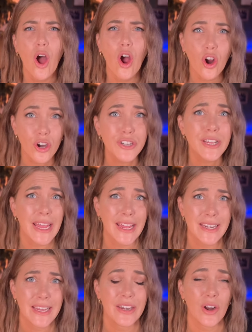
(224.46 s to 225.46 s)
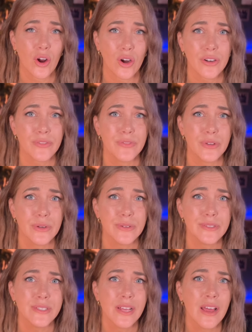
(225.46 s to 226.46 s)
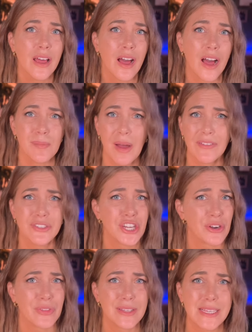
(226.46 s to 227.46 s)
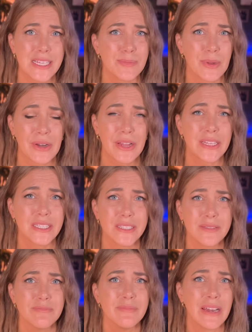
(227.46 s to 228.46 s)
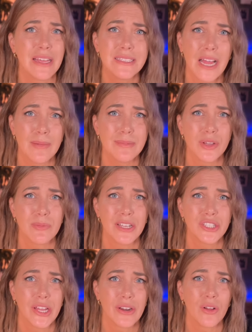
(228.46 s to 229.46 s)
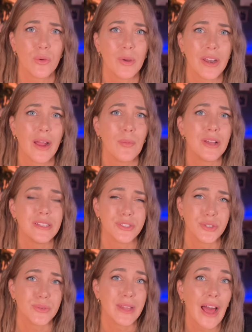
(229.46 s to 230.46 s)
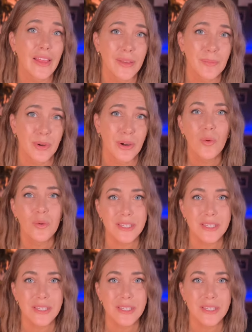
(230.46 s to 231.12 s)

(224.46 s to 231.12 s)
hard candy and hard foods. Um, I've shared this experience many times on my channel. When I went to Gatlinburg, we